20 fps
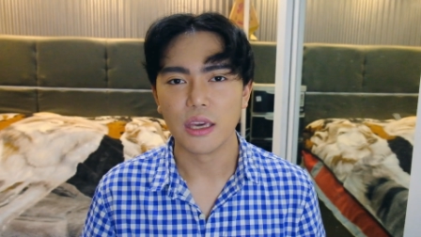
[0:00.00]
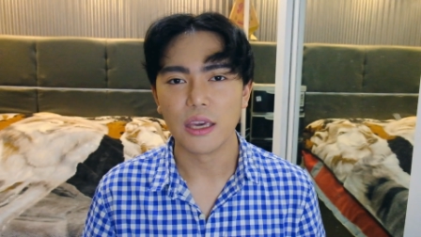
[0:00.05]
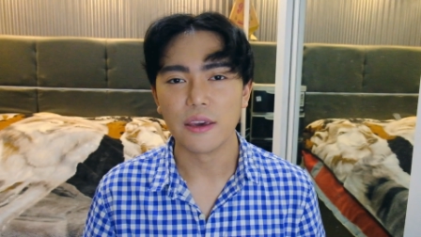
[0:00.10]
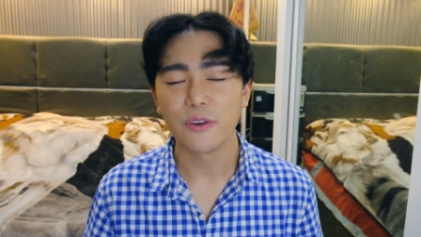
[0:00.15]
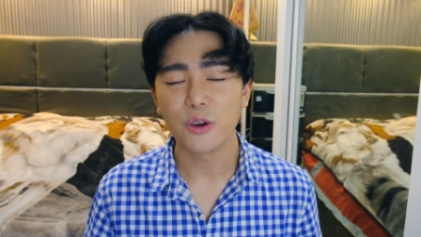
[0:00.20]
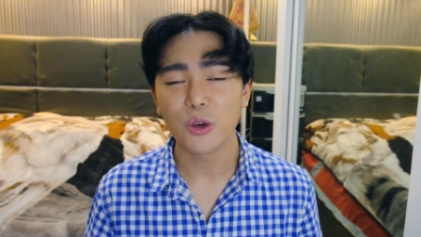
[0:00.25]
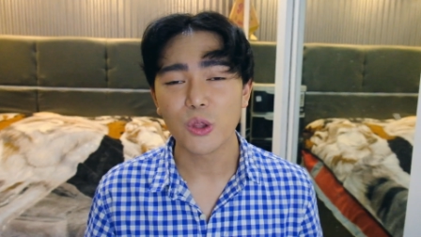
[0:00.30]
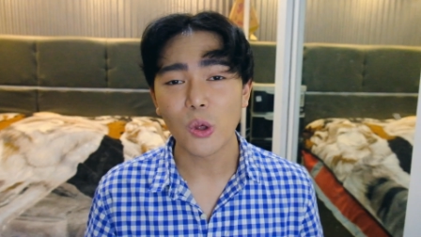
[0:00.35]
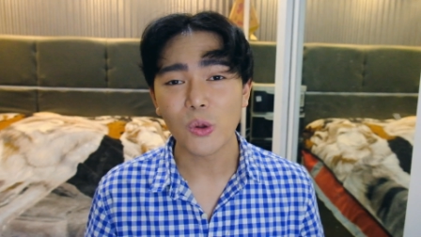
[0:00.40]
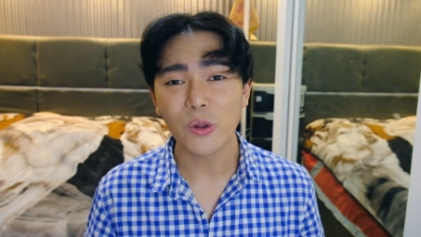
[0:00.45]

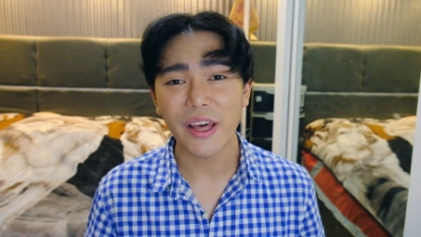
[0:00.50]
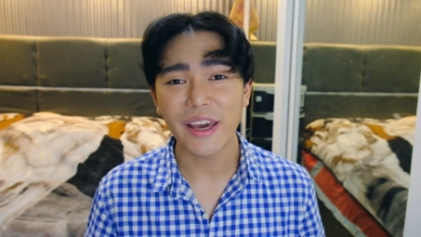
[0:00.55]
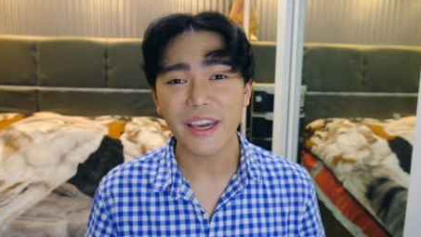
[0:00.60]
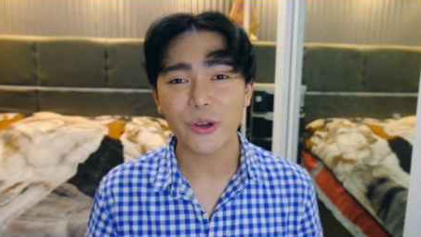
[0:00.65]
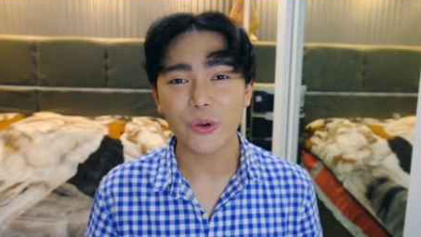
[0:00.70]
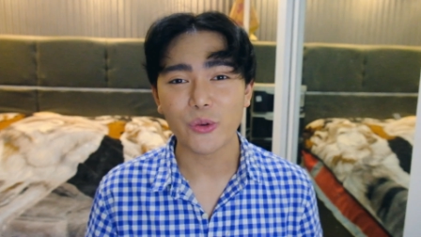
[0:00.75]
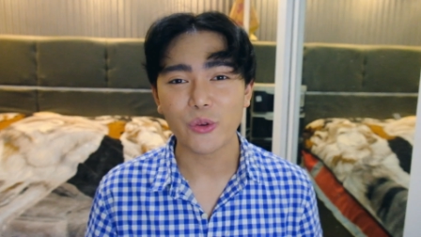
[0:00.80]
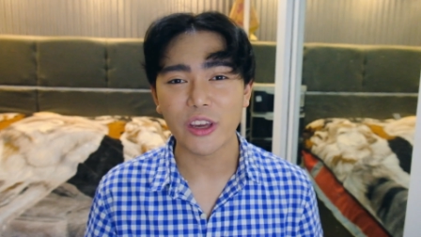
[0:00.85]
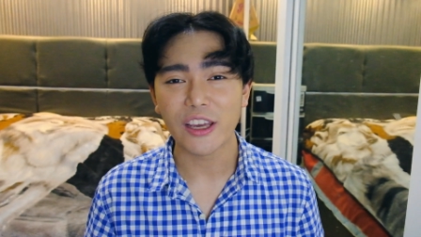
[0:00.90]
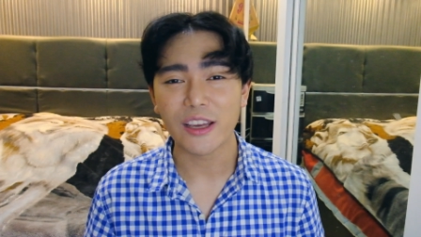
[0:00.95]
If you don't
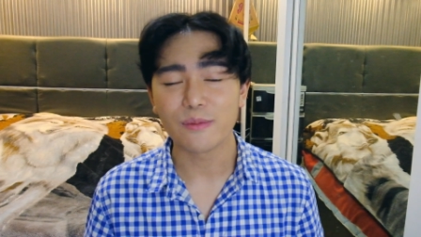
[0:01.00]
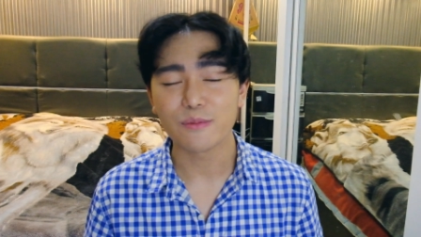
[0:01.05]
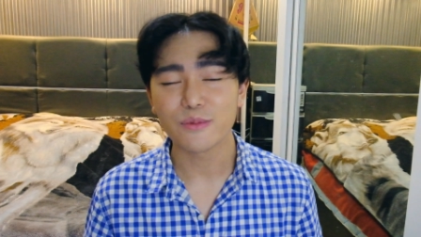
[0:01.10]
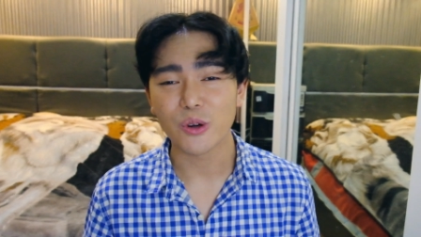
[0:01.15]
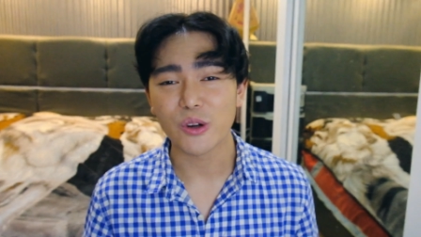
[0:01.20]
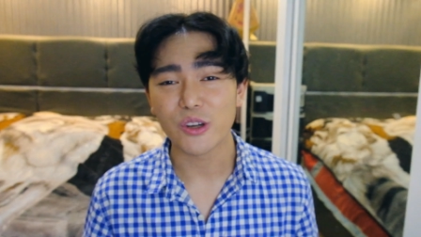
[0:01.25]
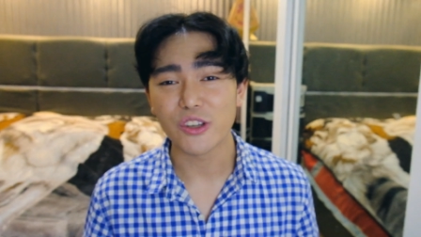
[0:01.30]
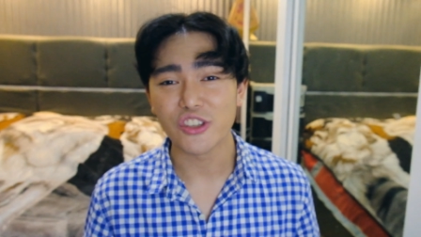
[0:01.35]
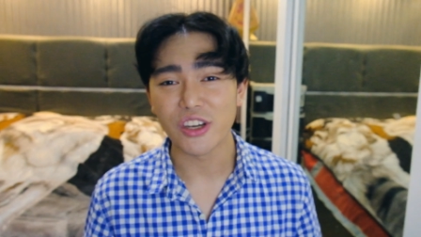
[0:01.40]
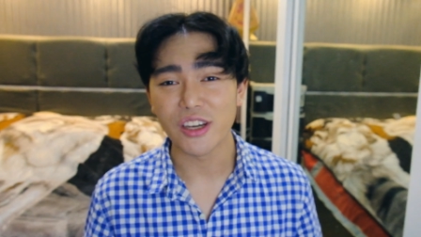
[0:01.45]
like
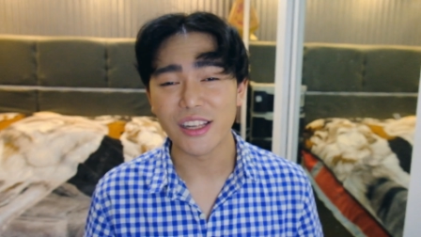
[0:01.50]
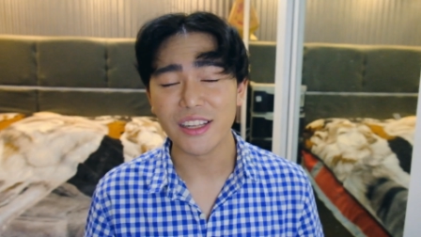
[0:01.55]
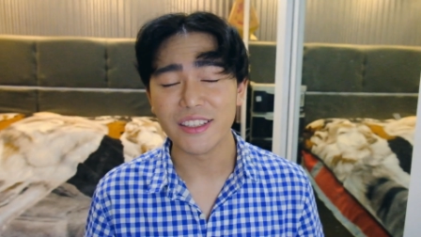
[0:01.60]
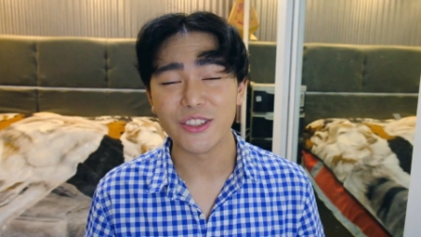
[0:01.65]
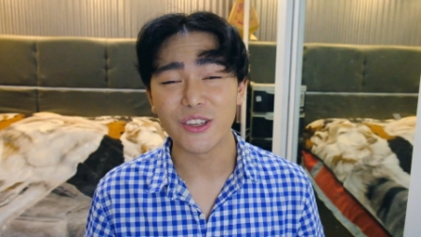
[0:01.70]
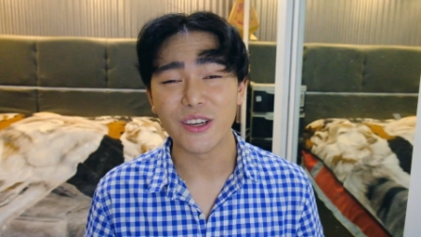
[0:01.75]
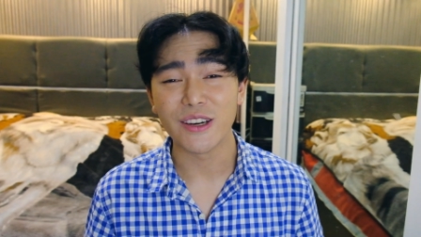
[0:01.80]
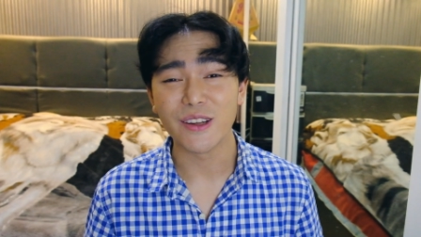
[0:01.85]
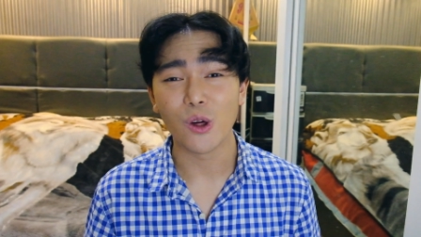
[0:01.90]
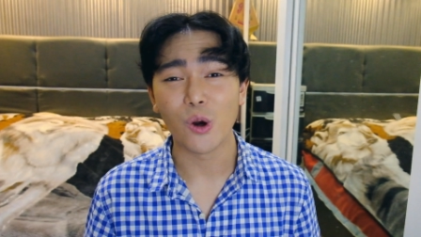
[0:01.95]
creams or
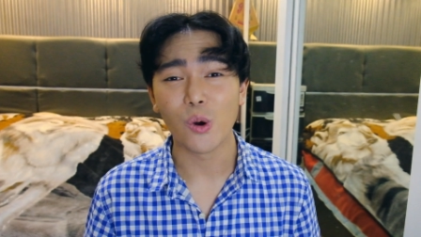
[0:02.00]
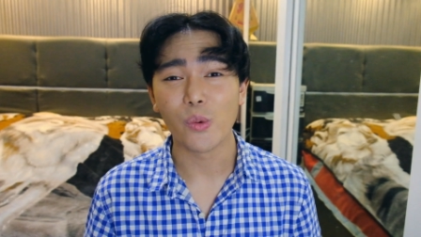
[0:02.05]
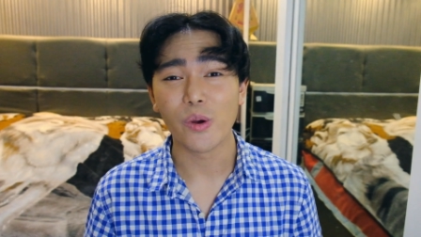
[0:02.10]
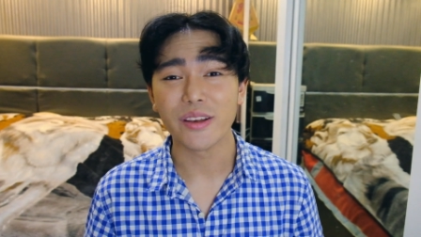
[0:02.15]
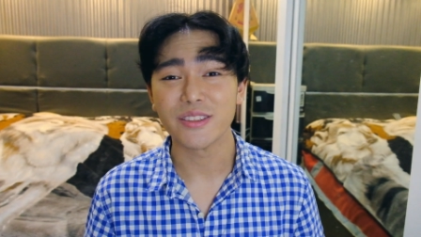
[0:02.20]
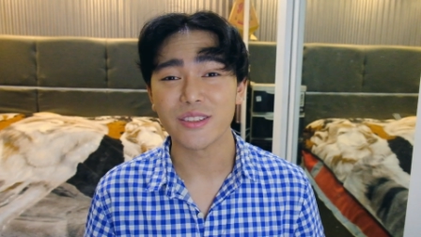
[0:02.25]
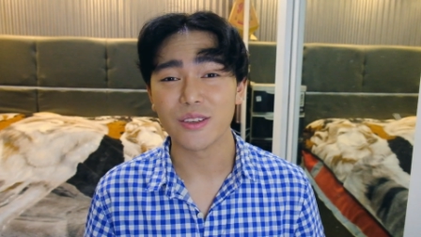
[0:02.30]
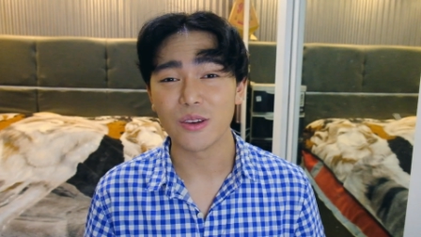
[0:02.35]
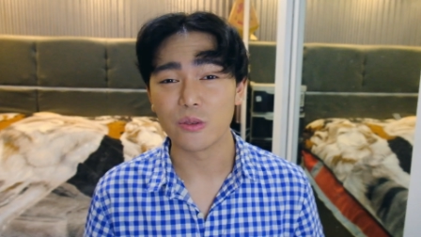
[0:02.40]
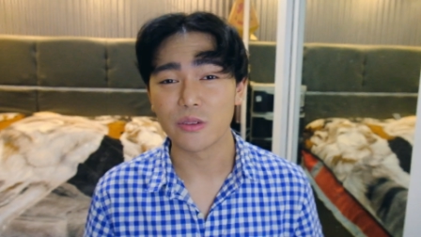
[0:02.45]
gels, you can
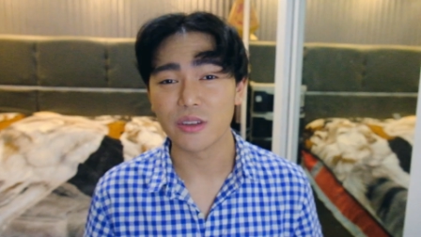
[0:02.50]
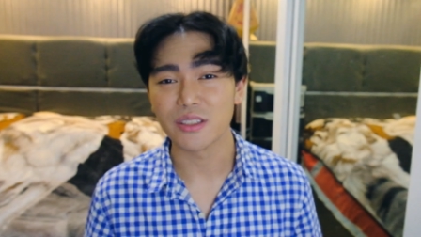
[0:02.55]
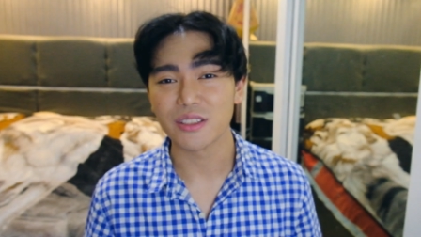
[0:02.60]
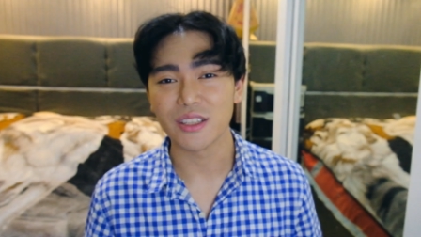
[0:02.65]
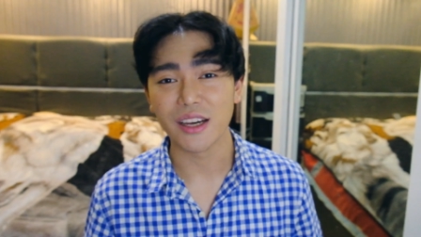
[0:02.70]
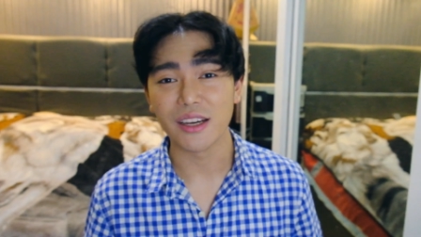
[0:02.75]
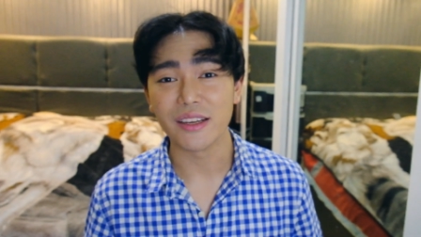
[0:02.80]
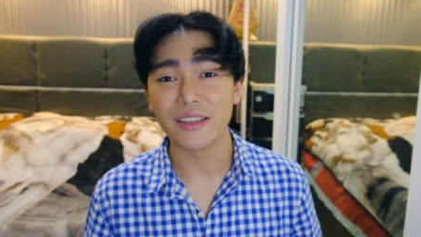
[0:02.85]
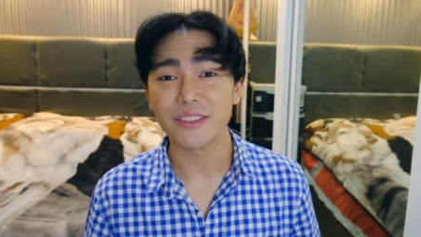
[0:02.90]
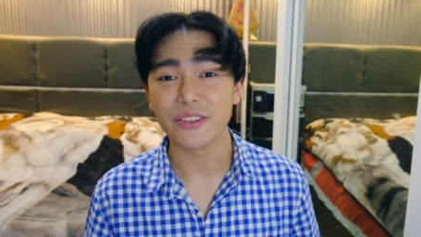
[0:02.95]
always use a
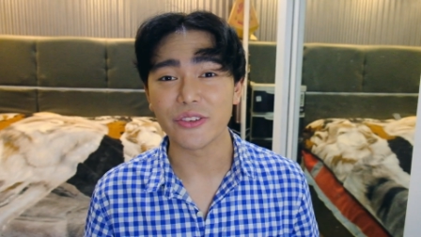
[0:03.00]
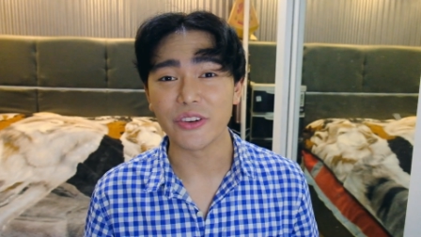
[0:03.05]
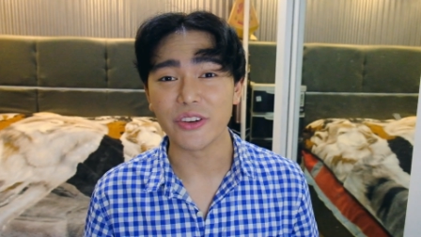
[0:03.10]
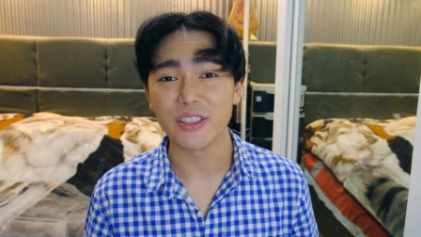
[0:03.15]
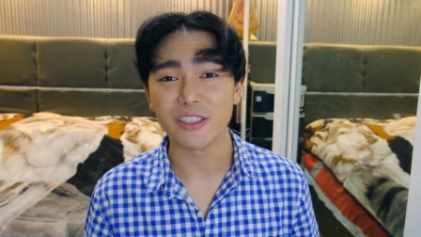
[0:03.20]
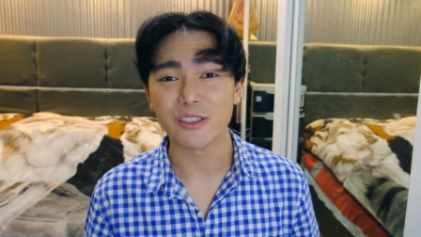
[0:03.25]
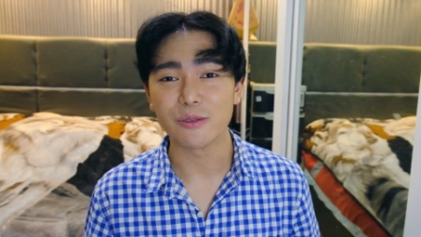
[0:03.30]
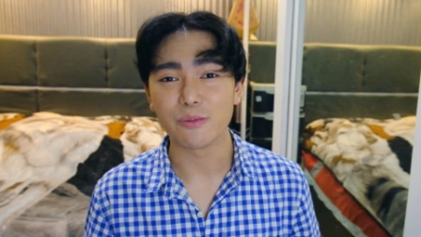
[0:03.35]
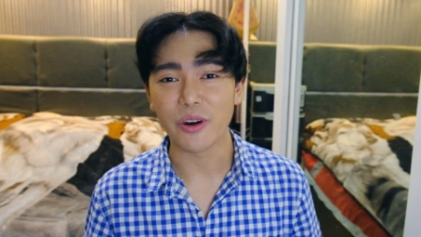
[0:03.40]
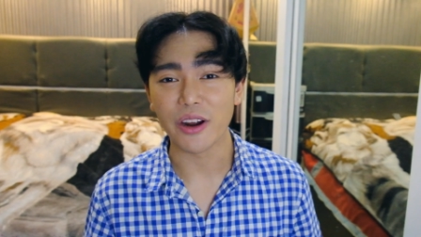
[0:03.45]

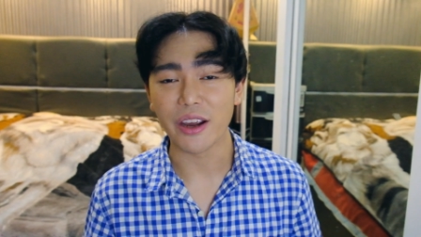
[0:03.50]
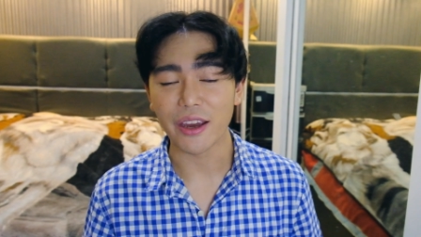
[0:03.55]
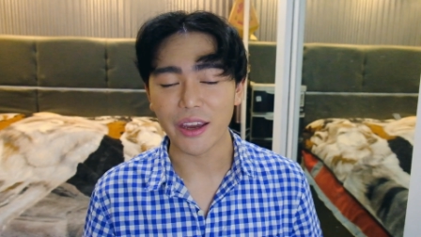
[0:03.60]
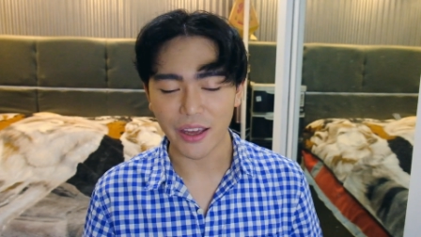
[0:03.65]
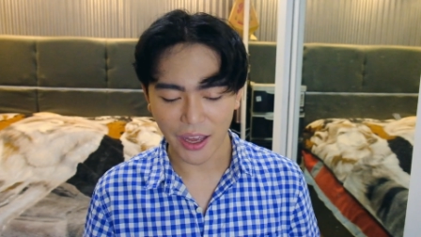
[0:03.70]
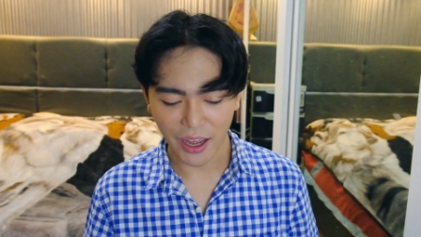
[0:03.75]
sunscreen spray.